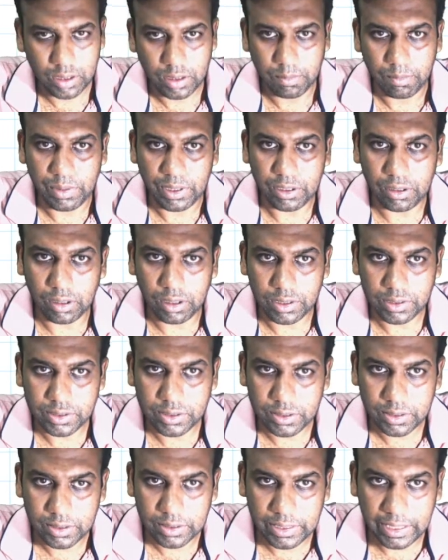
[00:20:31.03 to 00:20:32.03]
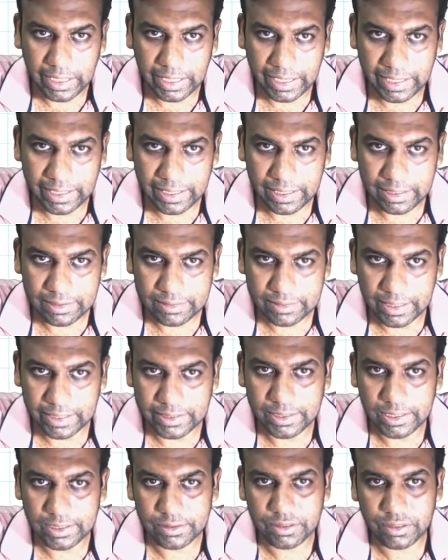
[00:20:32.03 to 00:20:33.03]
because the angle is
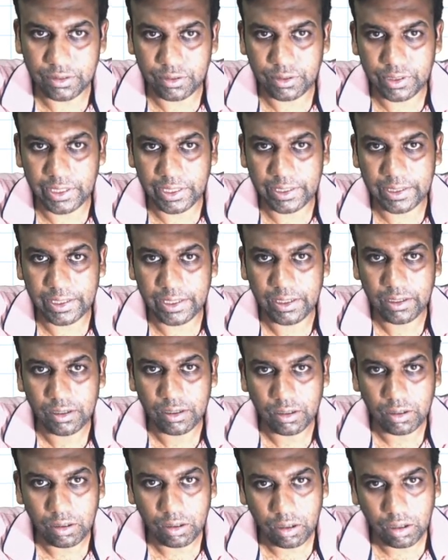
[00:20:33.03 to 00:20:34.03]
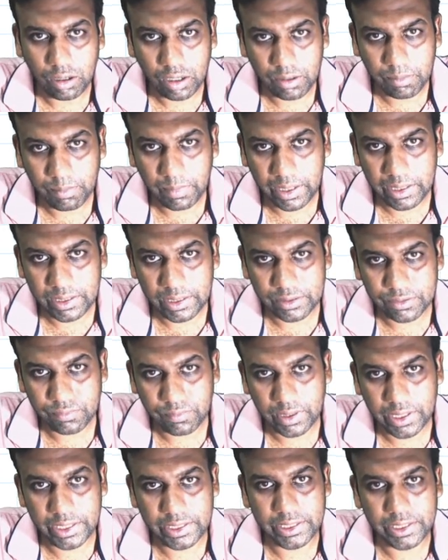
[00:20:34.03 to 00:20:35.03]
either 0 degree or minus
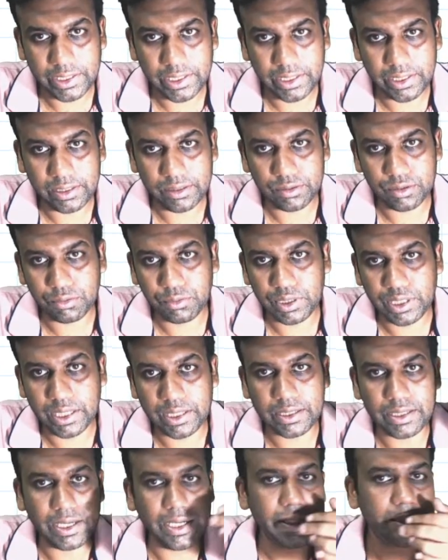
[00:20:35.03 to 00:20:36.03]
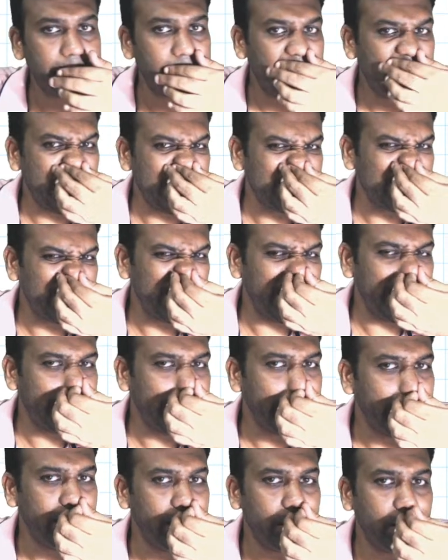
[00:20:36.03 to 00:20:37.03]
180 degree. So we can write plus
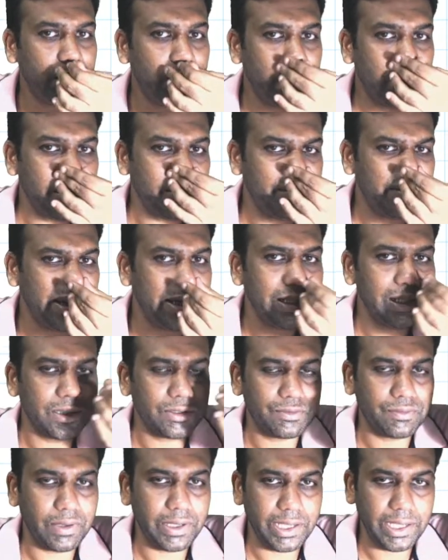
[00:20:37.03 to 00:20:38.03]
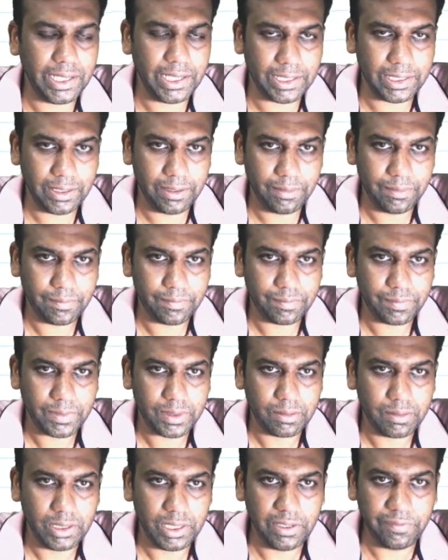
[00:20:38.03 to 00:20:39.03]
AK or minus AK.
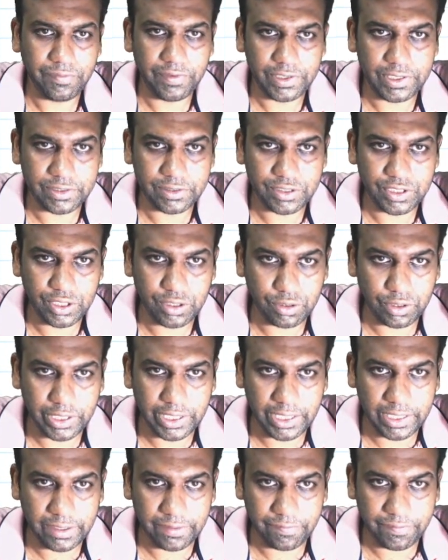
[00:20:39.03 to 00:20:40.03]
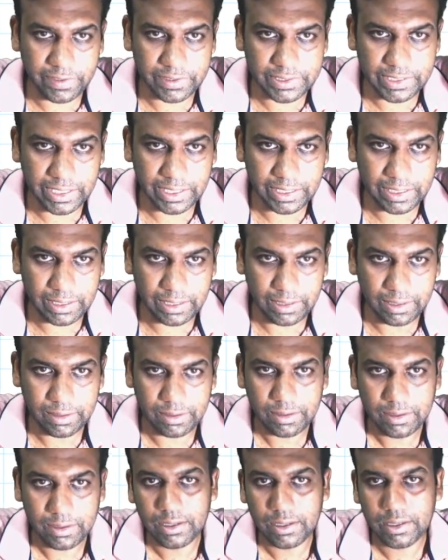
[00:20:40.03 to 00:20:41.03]
If it is 0 degree phase angle,
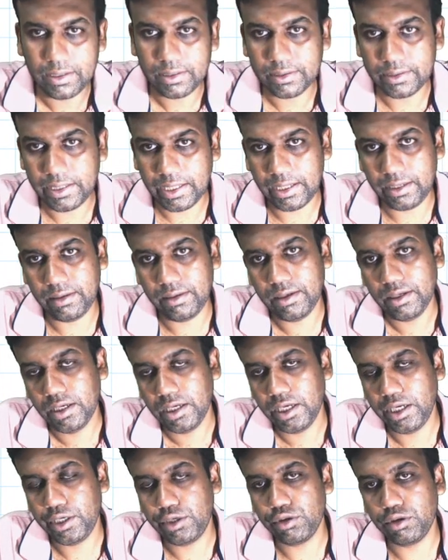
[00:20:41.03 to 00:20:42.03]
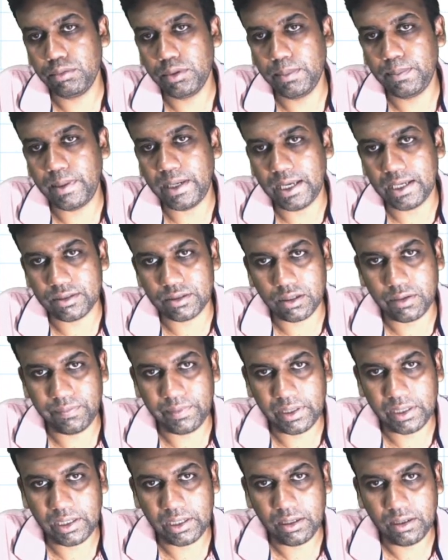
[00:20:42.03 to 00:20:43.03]
then it will be plus of
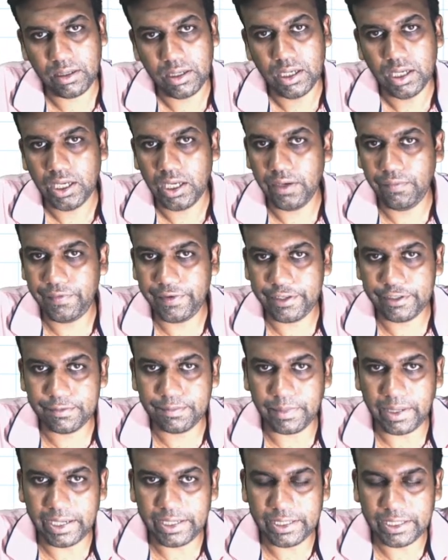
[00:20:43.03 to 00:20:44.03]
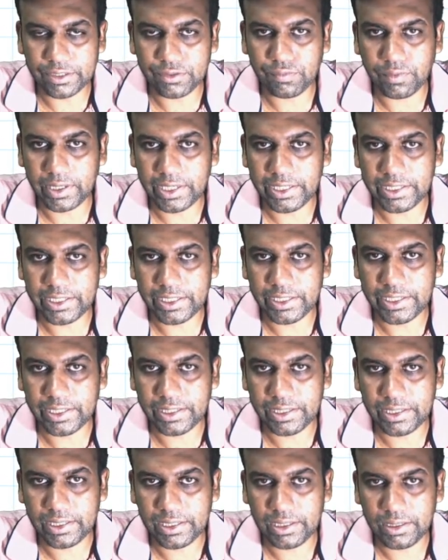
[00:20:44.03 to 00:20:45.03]
AK. If it is minus 180
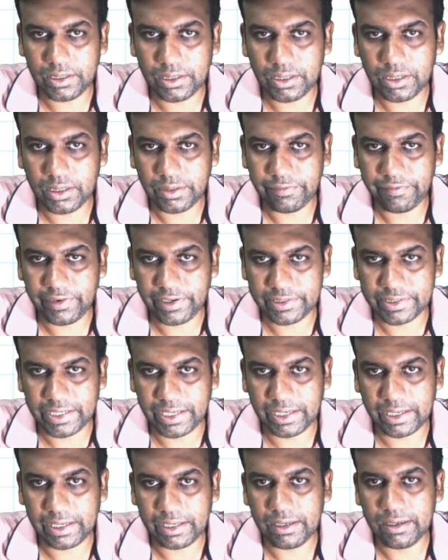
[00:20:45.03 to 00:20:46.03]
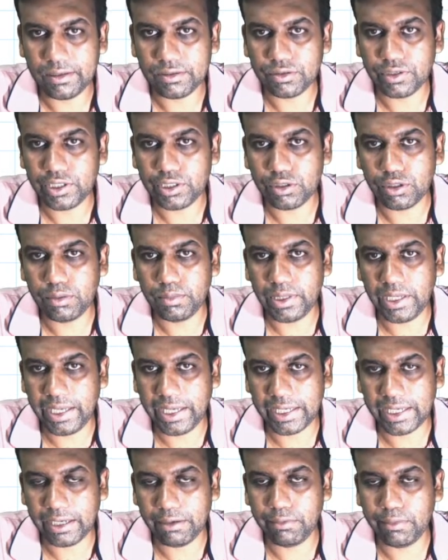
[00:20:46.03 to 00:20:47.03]
degree phase angle, so it will be
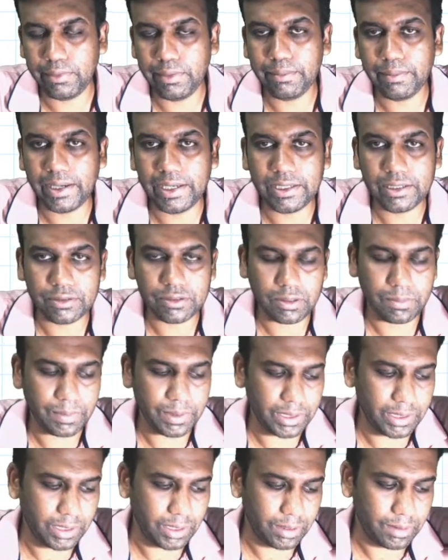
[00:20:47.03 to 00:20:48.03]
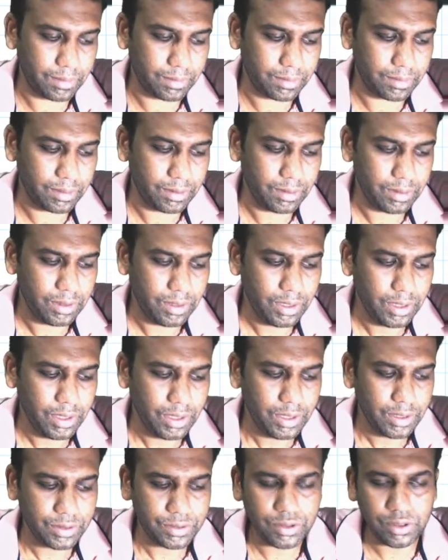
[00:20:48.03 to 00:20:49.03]
AK will be minus of AK.
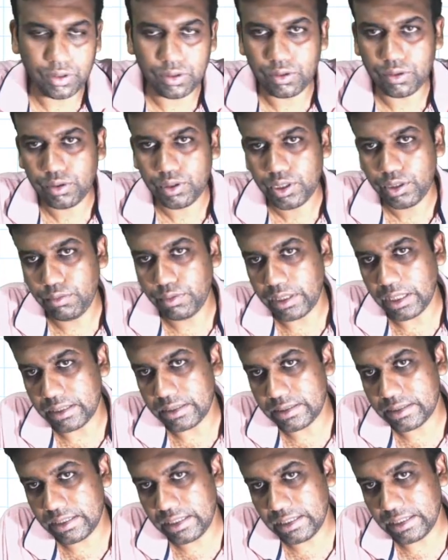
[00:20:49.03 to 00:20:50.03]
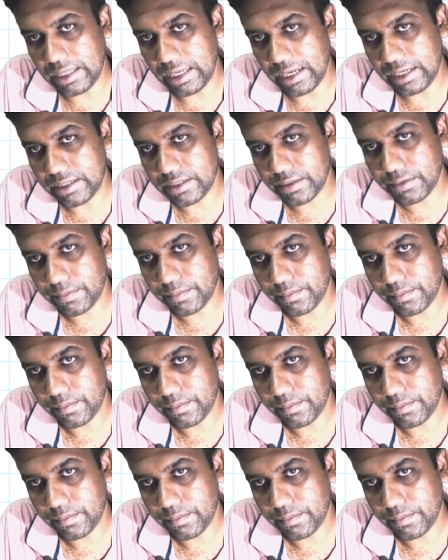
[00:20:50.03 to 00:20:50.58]
So you can see that